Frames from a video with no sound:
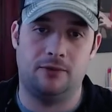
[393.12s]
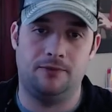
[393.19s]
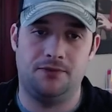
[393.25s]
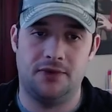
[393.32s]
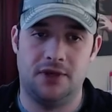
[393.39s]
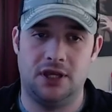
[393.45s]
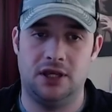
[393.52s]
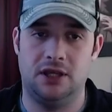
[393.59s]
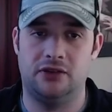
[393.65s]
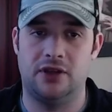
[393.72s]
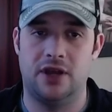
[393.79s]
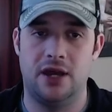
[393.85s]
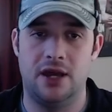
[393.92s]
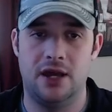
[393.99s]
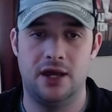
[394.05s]
is
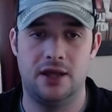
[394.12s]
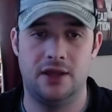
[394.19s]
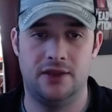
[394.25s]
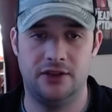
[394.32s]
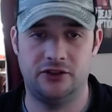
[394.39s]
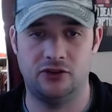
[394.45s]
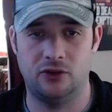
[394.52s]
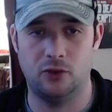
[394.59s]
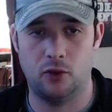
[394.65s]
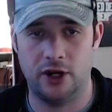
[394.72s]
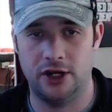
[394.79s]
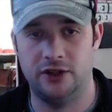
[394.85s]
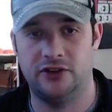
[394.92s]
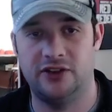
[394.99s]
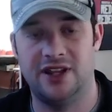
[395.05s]
this is the
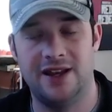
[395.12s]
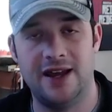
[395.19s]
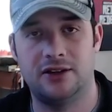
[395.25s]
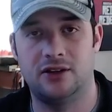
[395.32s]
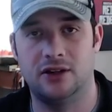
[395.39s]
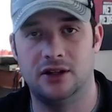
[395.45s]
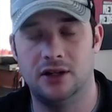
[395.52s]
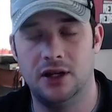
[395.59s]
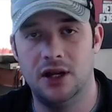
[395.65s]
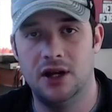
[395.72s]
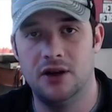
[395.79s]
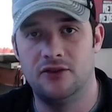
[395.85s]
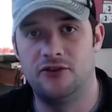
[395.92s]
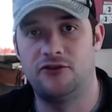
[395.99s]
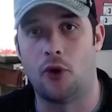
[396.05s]
wireless connector
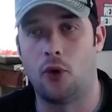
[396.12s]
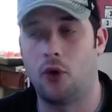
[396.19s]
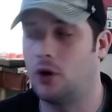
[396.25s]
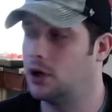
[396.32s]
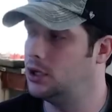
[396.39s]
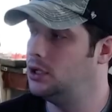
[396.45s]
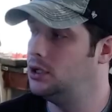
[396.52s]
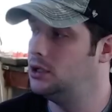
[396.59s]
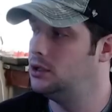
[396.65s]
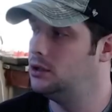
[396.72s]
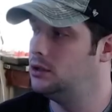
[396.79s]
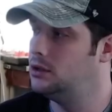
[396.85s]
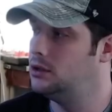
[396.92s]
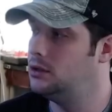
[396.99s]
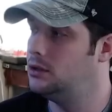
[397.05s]
for
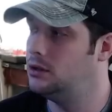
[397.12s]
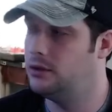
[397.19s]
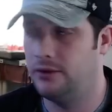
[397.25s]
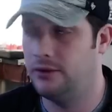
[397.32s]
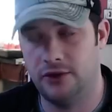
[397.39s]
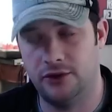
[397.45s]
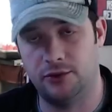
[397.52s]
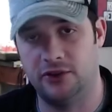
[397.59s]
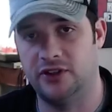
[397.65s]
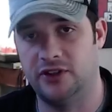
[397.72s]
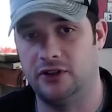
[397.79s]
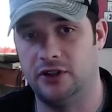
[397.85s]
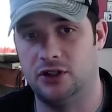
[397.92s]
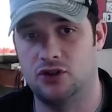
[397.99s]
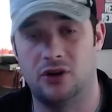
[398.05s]
the 360
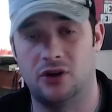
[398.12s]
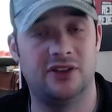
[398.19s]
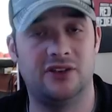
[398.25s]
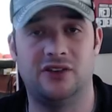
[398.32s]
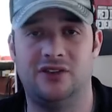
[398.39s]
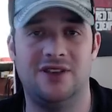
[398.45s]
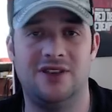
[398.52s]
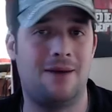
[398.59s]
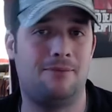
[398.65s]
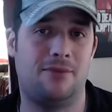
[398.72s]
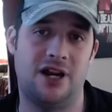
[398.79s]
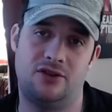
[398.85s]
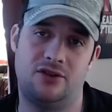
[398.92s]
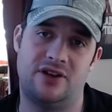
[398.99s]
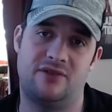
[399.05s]
controller. This is not
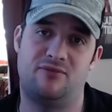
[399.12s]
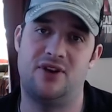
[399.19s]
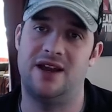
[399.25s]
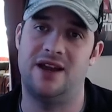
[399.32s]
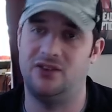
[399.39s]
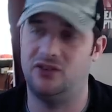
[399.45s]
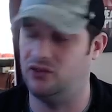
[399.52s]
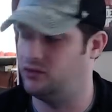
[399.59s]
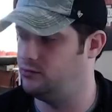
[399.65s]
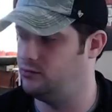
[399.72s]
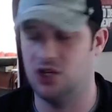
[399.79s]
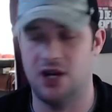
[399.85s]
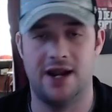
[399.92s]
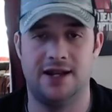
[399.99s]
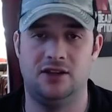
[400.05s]
Microsoft brand. This is some
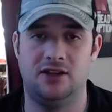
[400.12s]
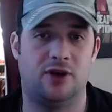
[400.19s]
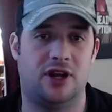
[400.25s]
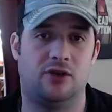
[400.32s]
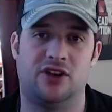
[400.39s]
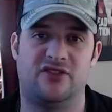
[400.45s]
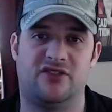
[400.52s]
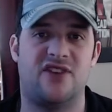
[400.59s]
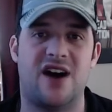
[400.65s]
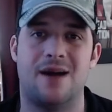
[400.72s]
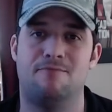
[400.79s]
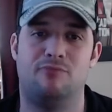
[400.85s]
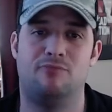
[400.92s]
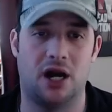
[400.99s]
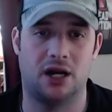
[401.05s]
Chinese brand. It was like
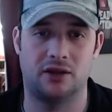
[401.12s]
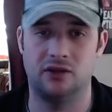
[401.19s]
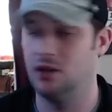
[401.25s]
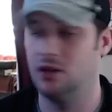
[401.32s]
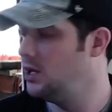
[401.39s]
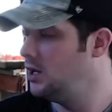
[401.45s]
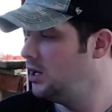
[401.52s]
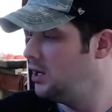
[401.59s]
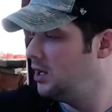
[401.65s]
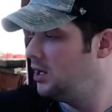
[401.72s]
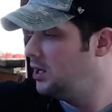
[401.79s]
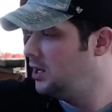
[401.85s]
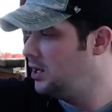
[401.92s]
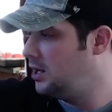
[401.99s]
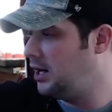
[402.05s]

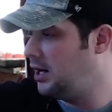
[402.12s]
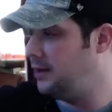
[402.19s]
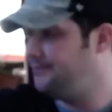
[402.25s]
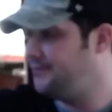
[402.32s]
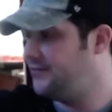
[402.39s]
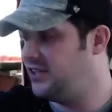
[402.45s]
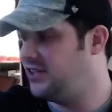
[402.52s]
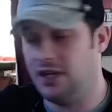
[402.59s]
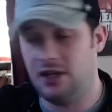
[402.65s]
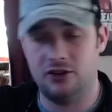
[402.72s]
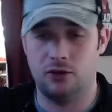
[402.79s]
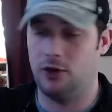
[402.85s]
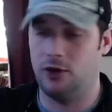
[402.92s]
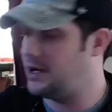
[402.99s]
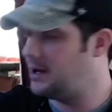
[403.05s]
$5. To get it to
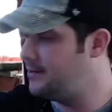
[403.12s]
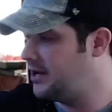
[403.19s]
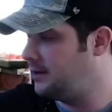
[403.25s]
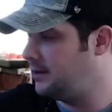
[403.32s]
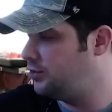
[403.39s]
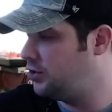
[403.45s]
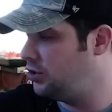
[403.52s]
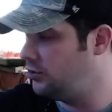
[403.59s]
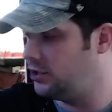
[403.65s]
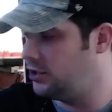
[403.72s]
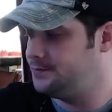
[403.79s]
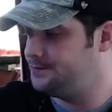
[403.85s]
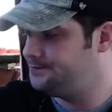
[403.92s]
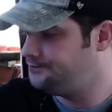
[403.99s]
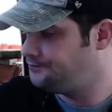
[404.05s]
work on my computer
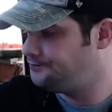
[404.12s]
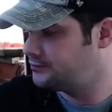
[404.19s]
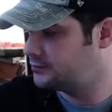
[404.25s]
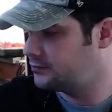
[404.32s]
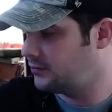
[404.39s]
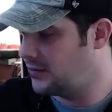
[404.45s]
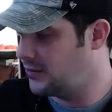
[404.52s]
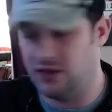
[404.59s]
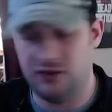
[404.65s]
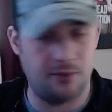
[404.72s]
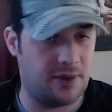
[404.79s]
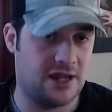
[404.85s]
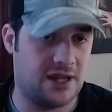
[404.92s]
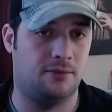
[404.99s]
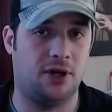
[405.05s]
is a pain
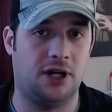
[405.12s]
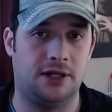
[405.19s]
in the butt.